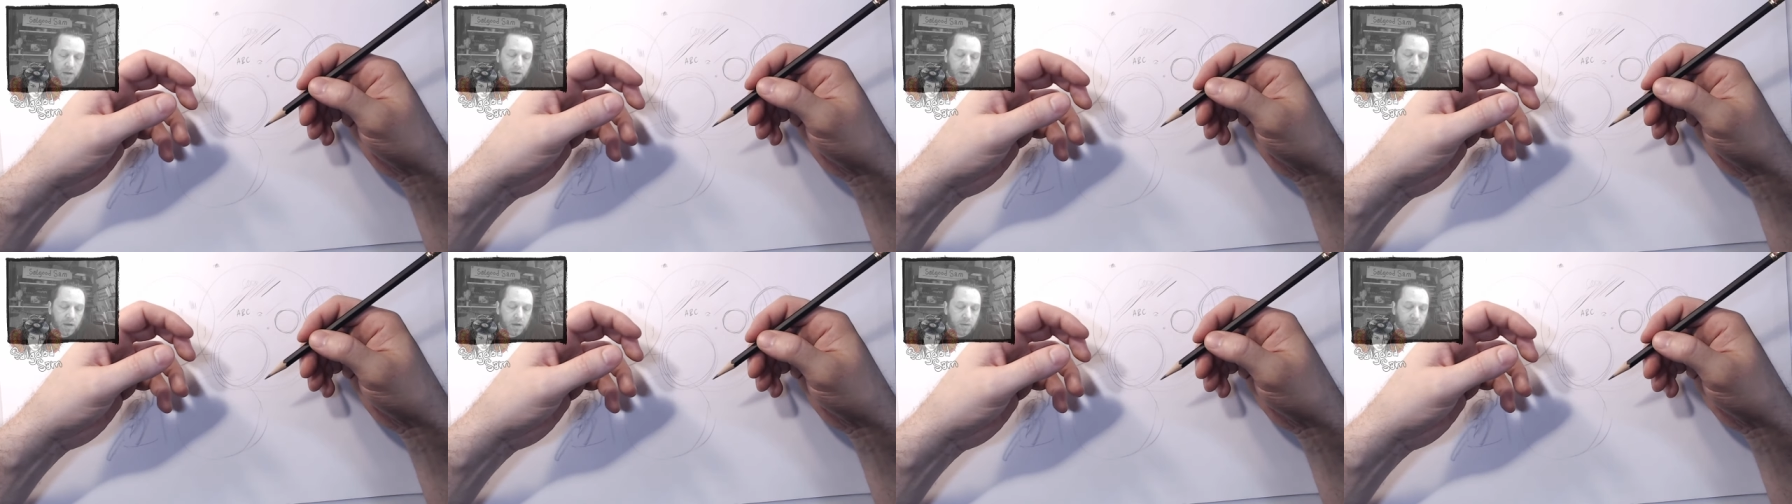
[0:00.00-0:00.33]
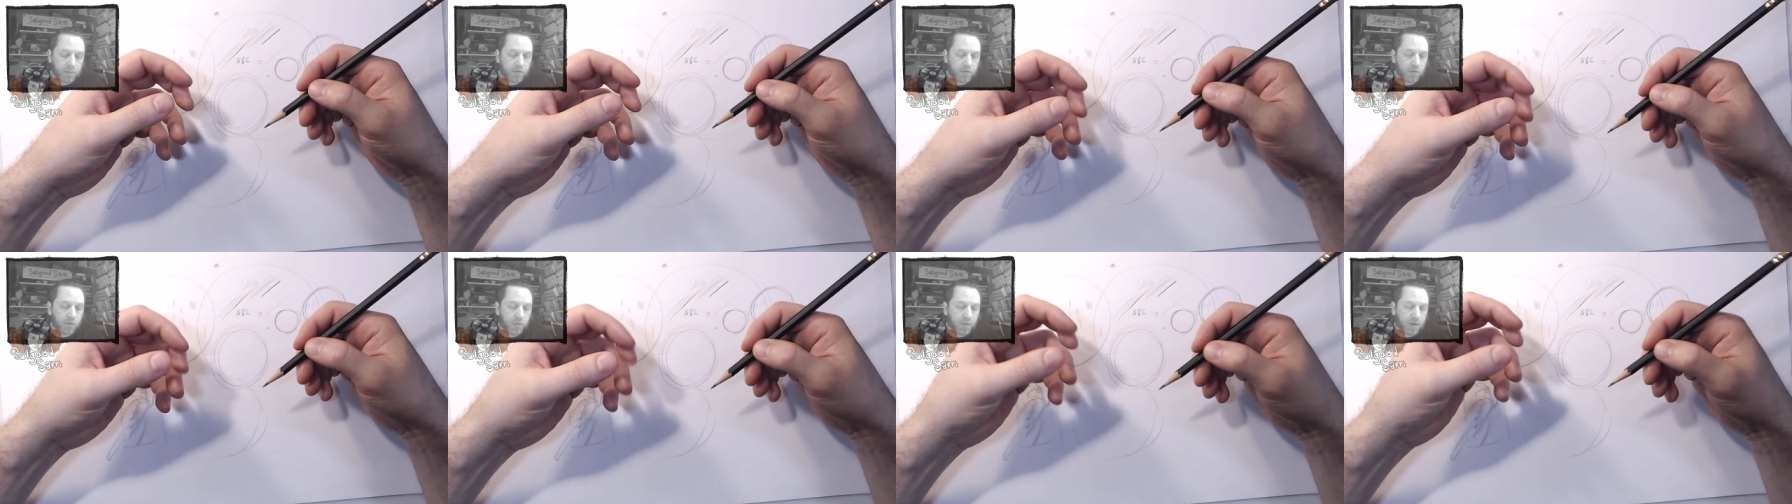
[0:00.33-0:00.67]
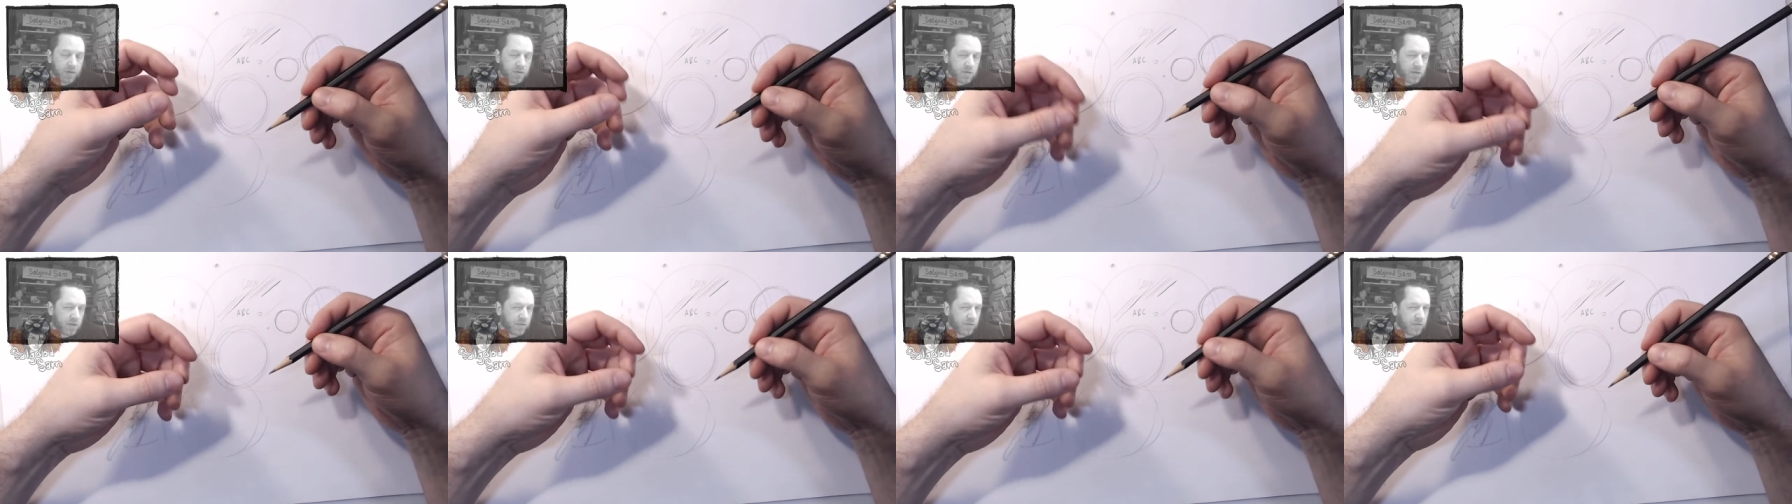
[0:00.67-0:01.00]
uh, before they
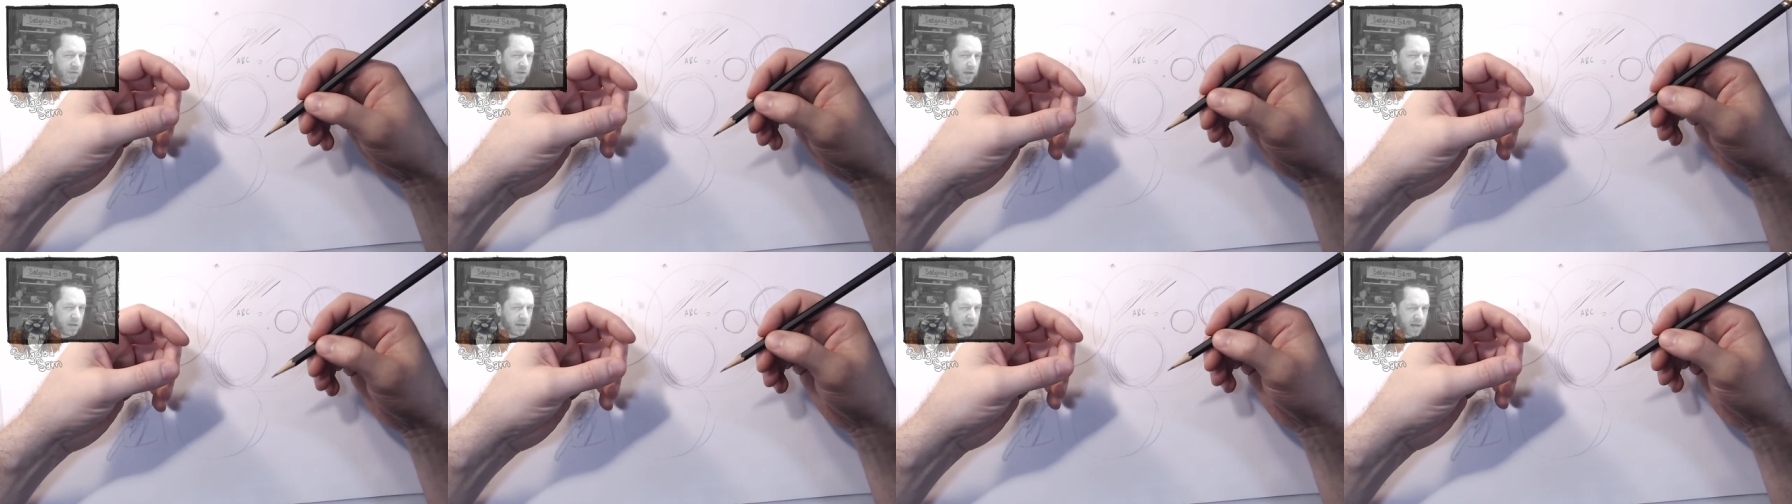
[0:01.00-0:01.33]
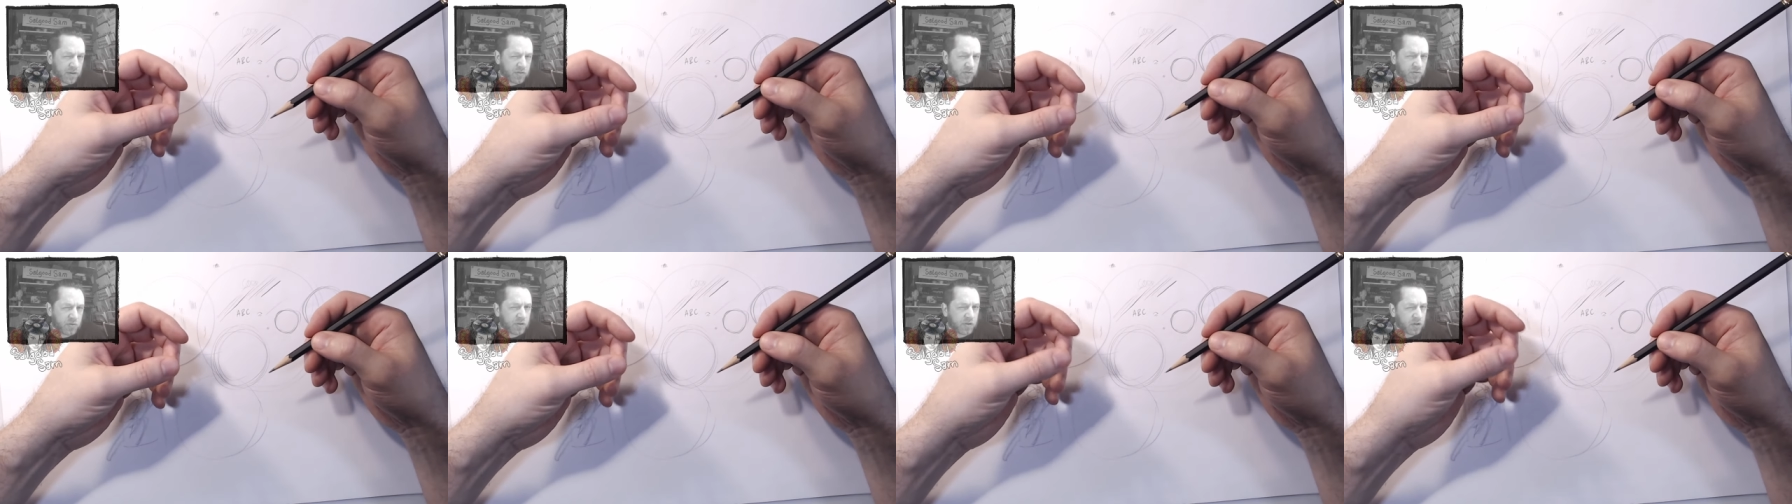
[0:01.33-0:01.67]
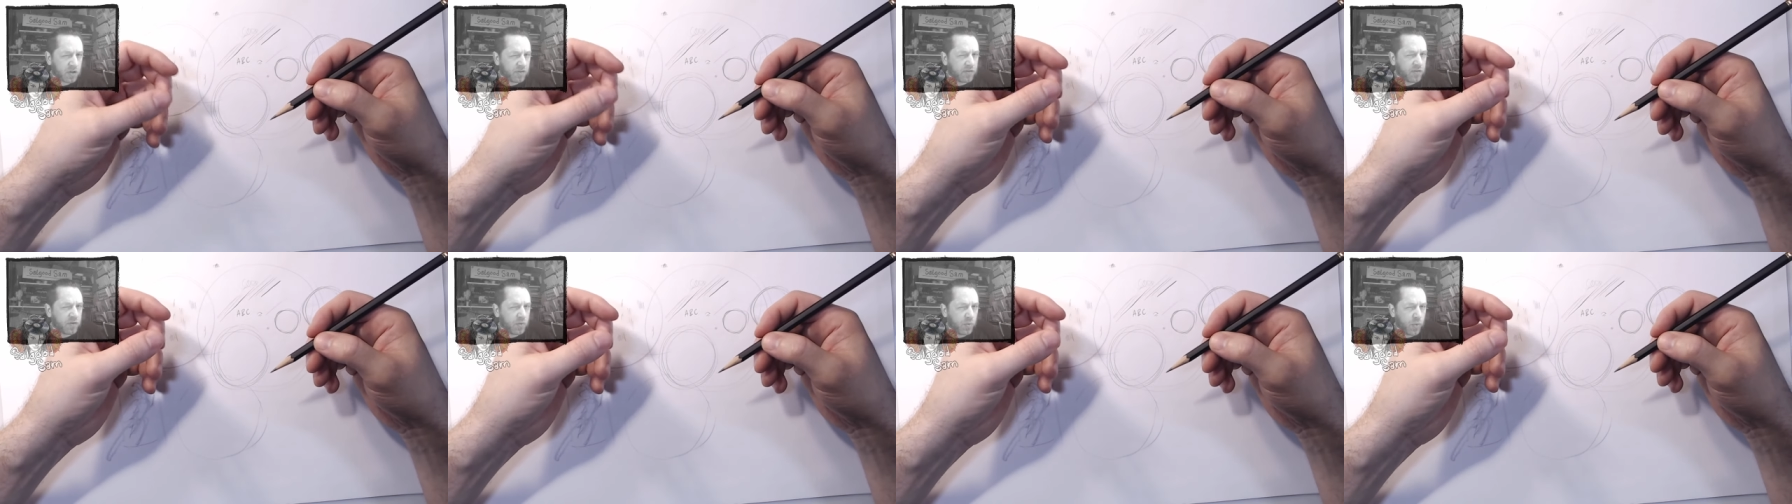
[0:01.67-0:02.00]
start feeling natural. They're
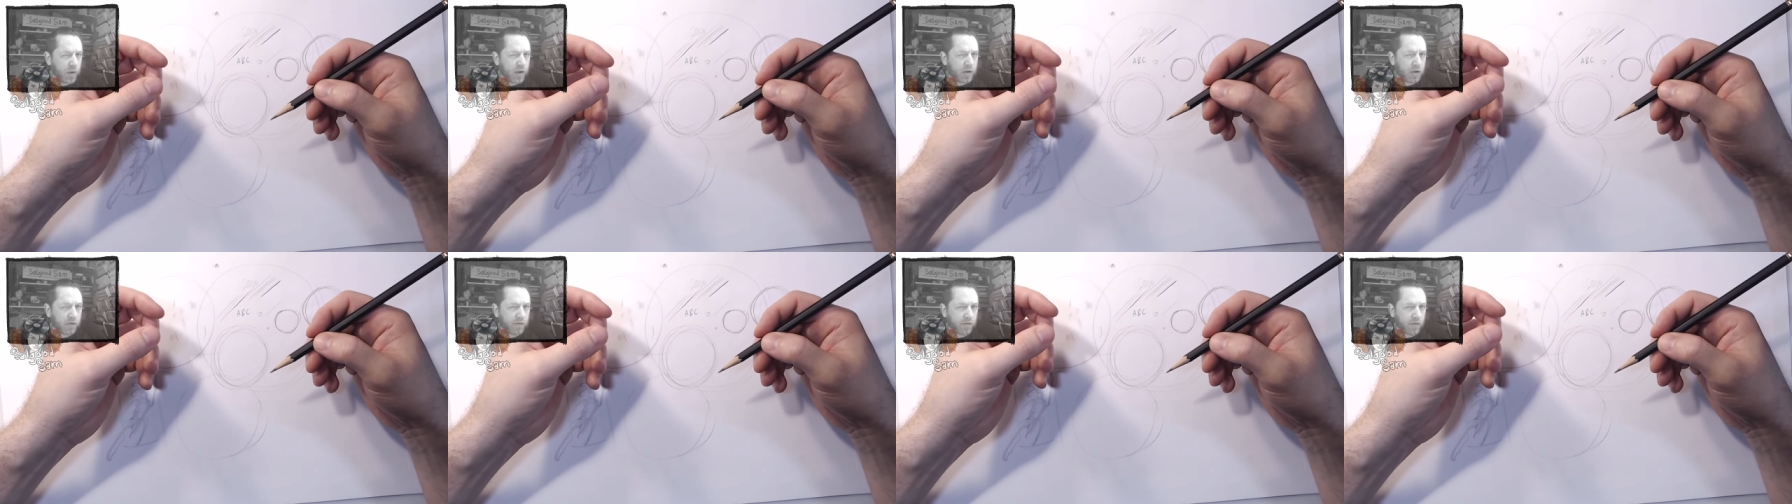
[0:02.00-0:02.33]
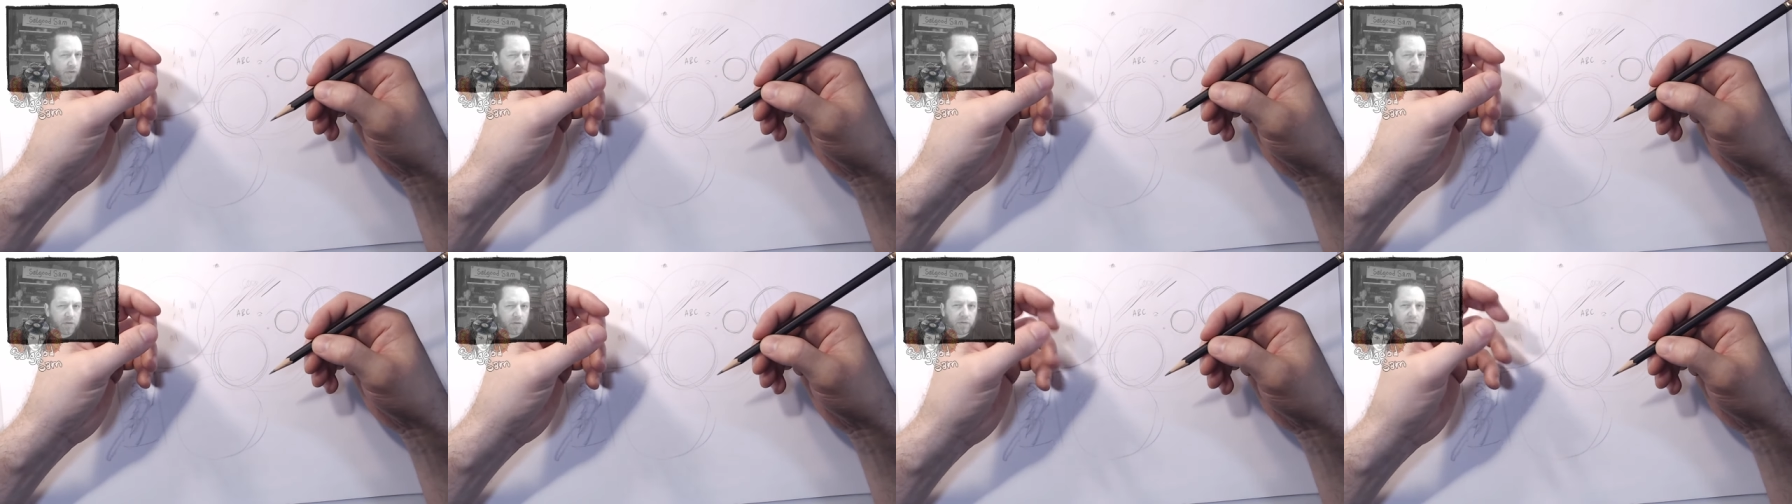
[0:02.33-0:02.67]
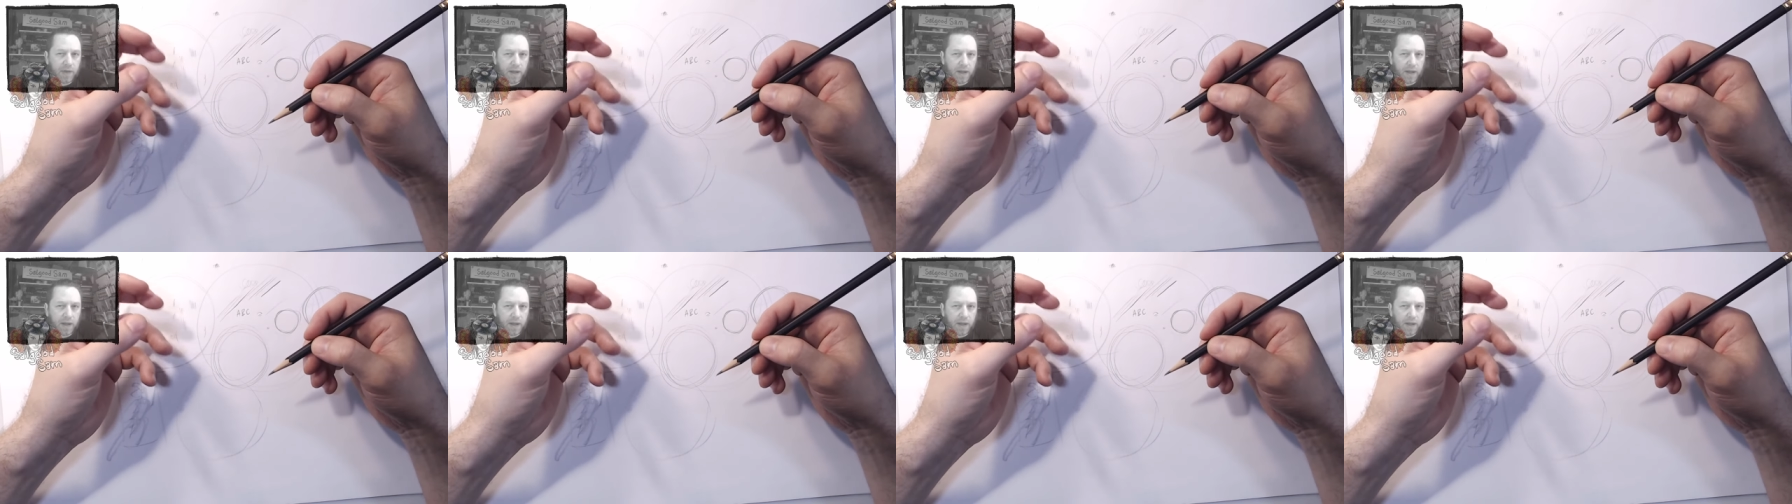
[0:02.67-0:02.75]
going to feel weird at first.